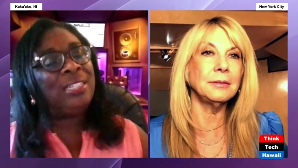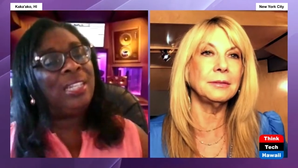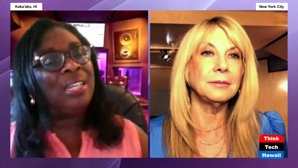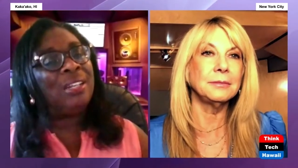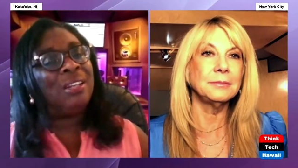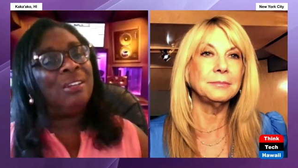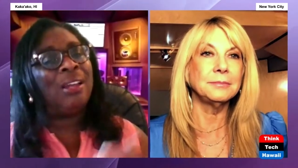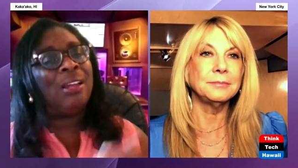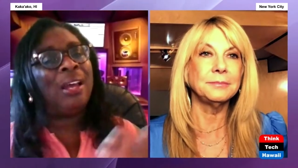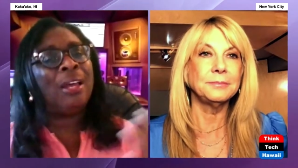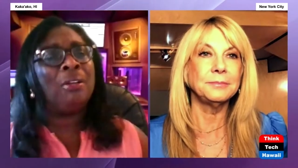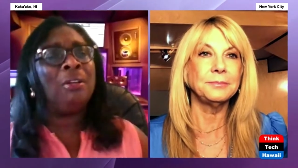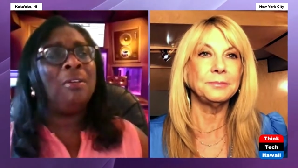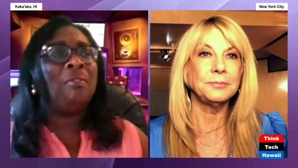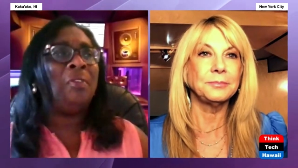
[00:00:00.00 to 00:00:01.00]
Speaker 1: entertainers.
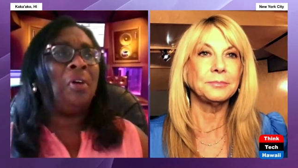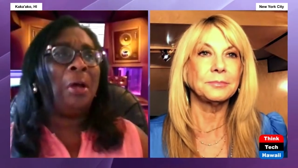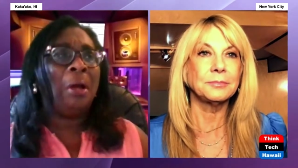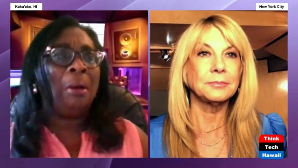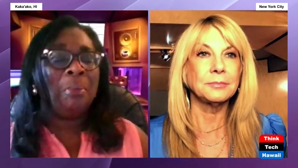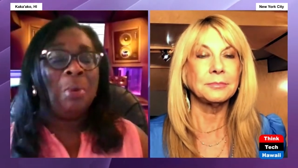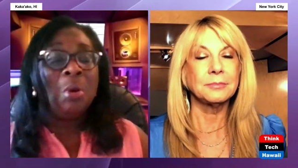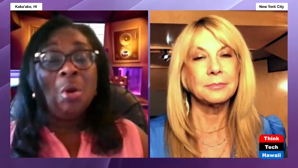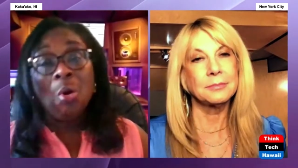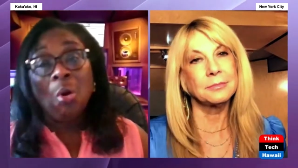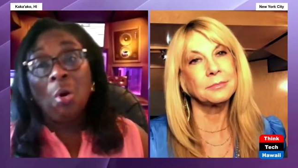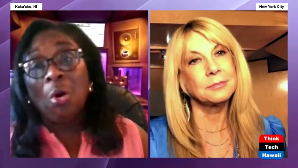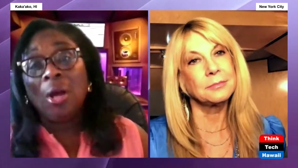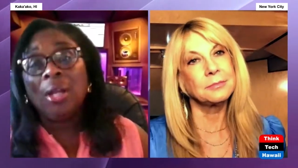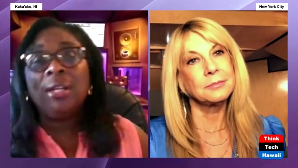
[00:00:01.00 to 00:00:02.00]
They did a lot of
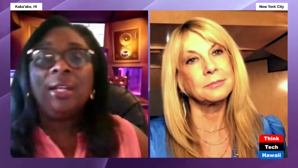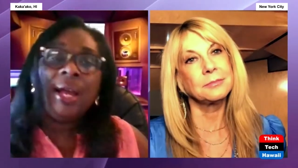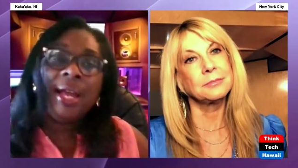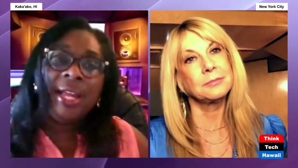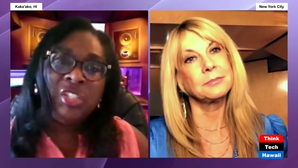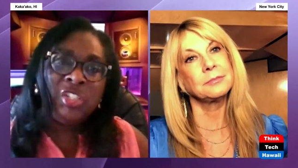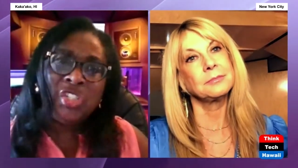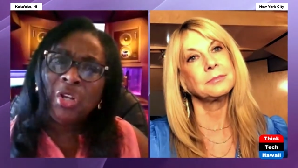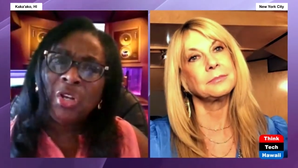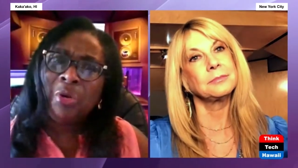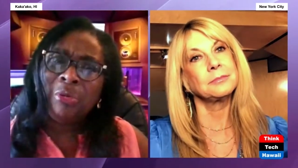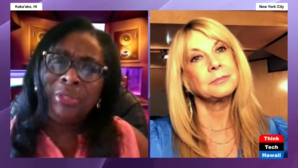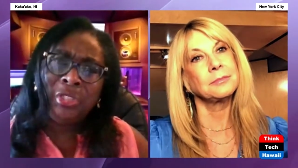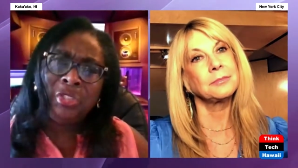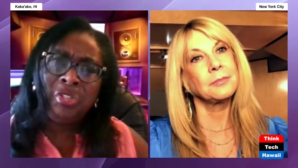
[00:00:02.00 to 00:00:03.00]
um, online
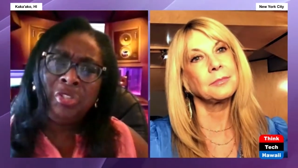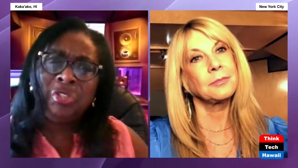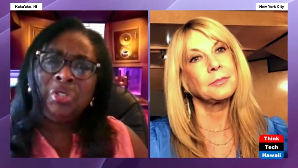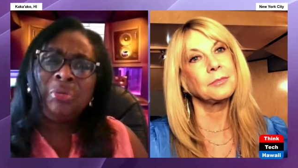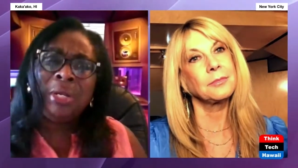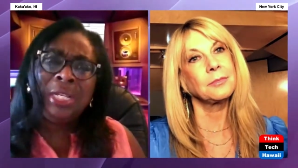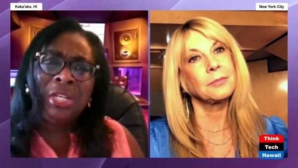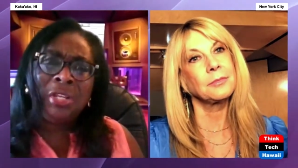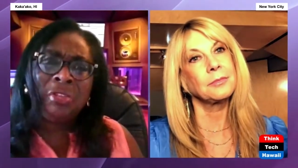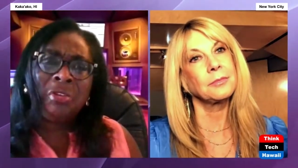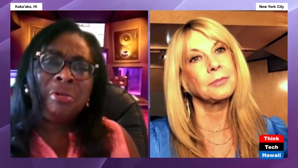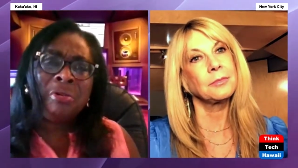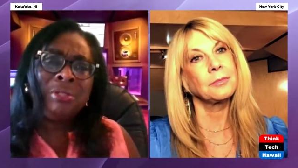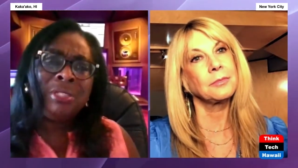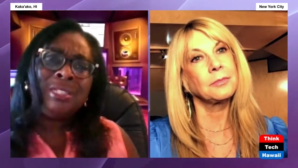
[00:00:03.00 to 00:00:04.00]
shows. Did you do any of
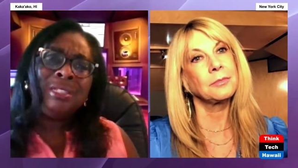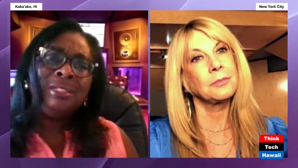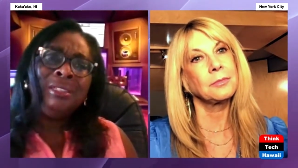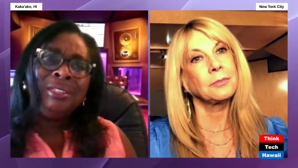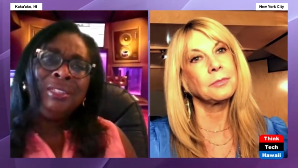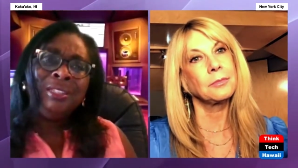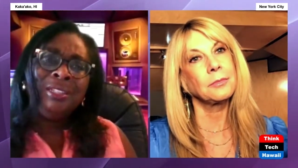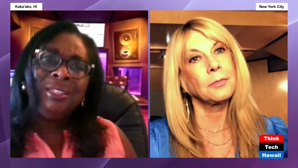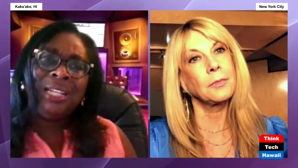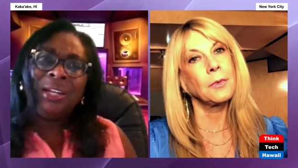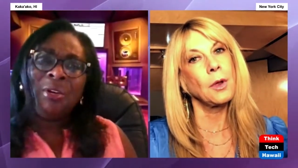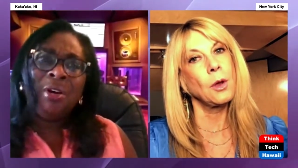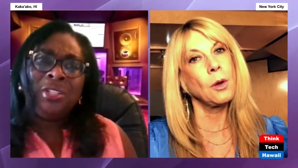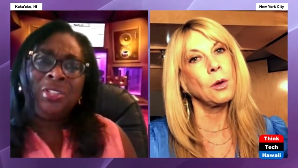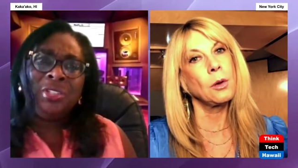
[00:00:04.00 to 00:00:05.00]
those, like
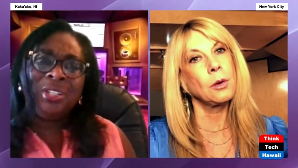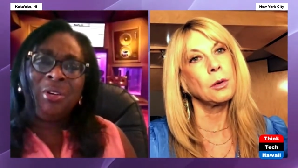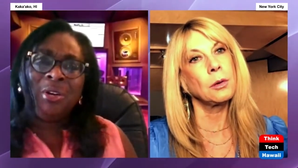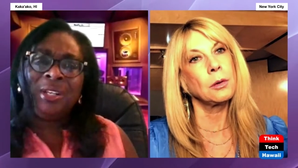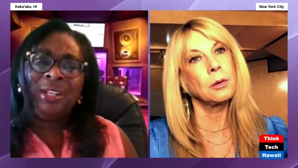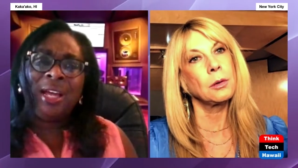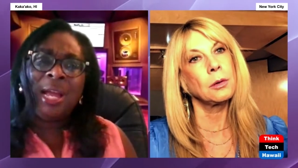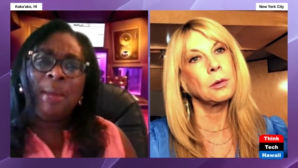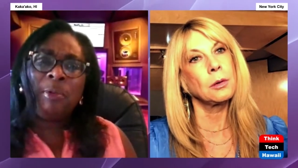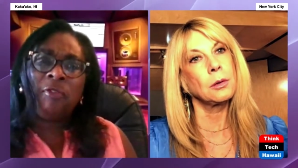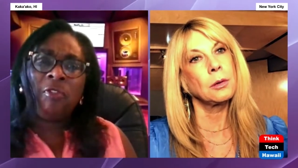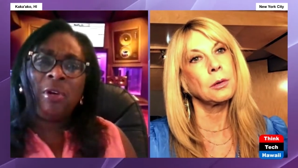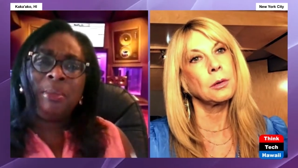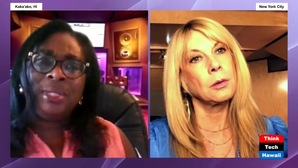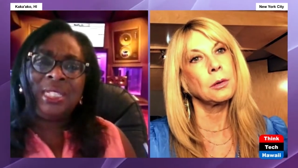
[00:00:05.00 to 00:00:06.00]
on
Speaker 2: online
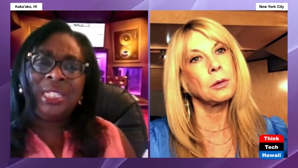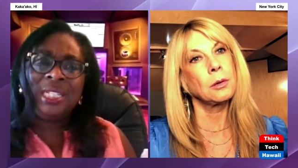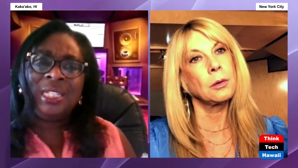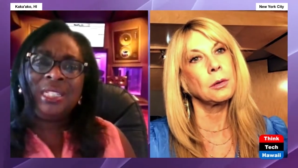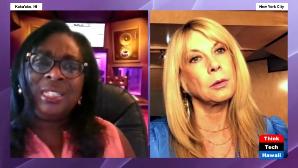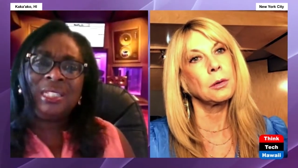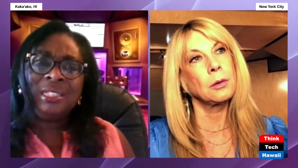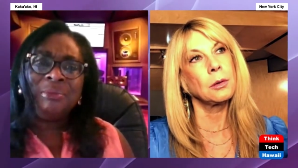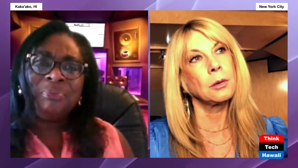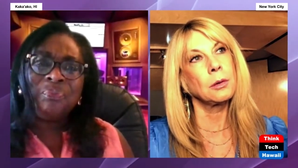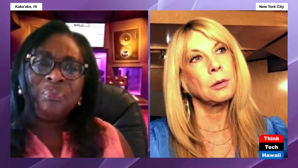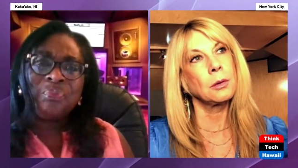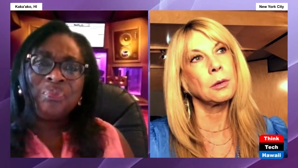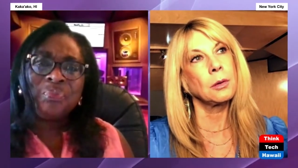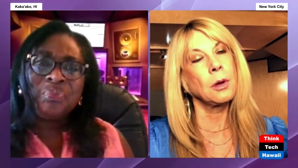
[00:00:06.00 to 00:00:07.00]
performances?
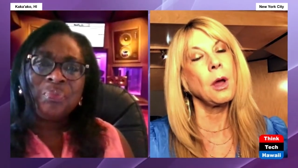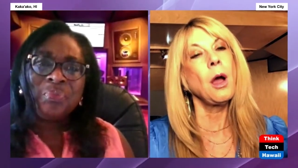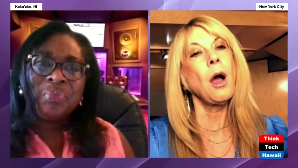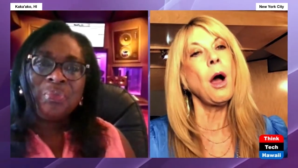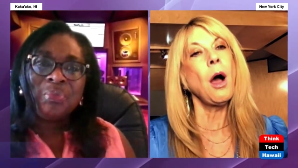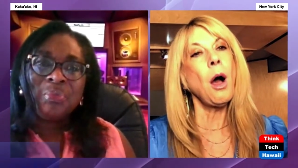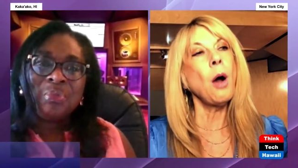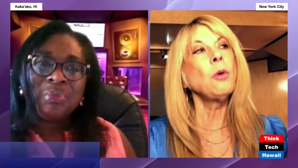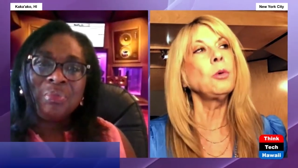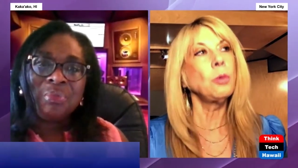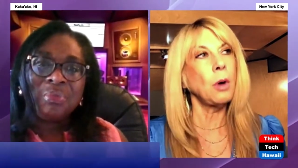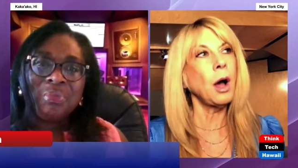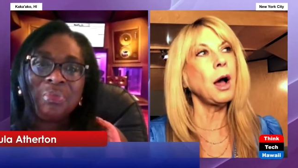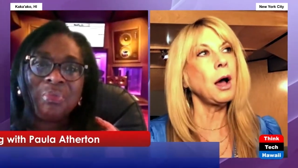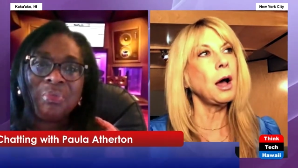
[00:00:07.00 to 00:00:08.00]
Oh,
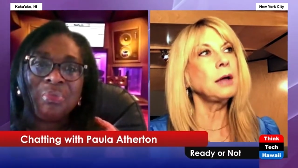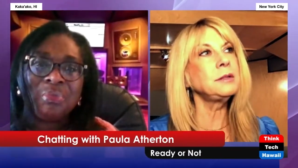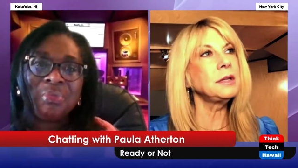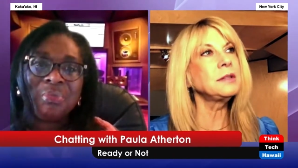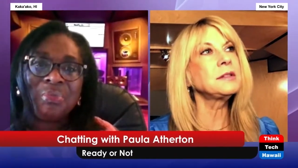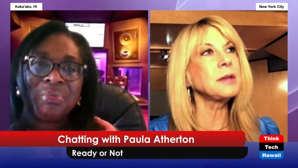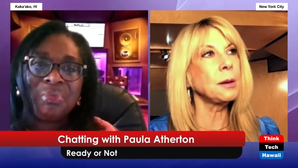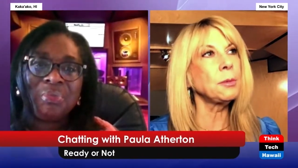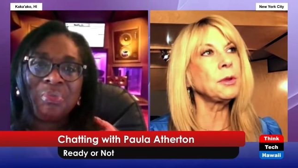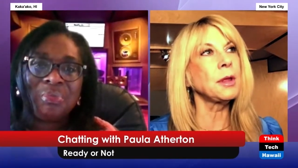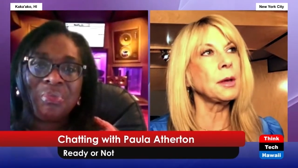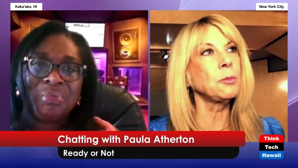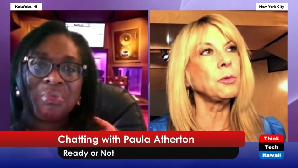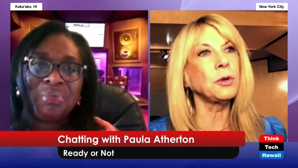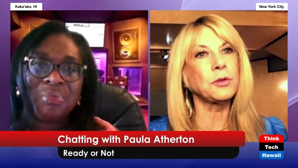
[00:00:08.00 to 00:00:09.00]
I, I did some of
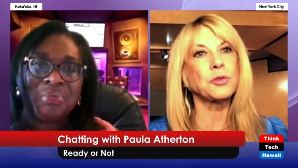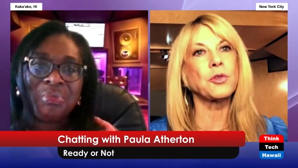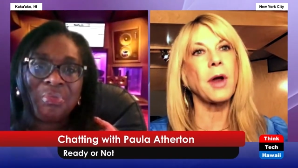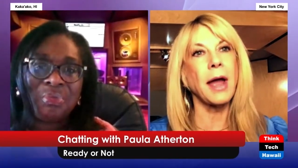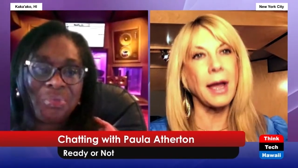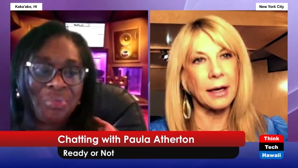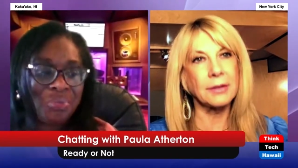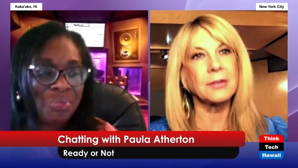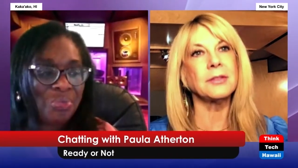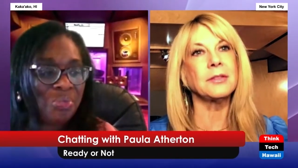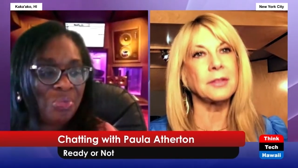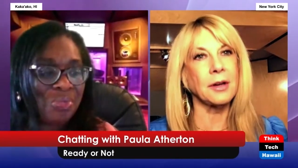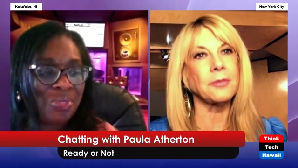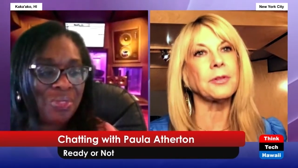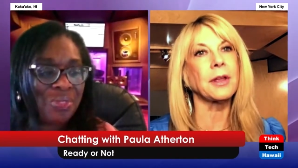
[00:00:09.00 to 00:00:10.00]
them with tracks and
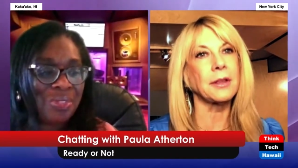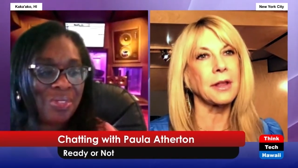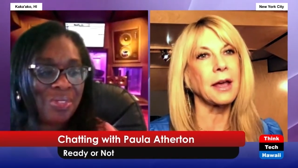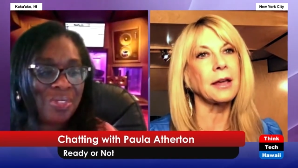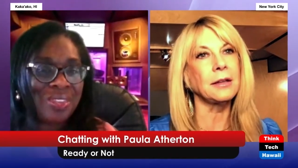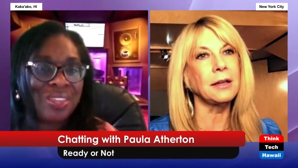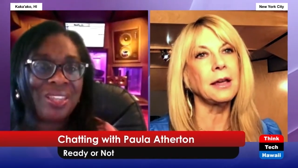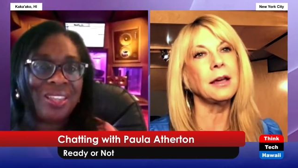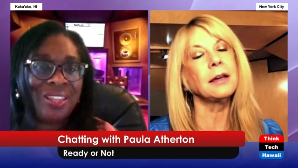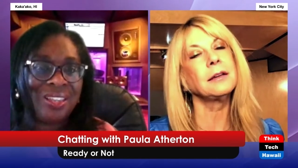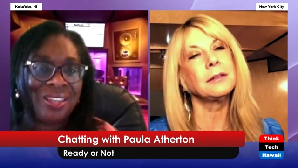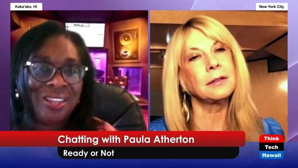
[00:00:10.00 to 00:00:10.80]
stuff like that. Yeah,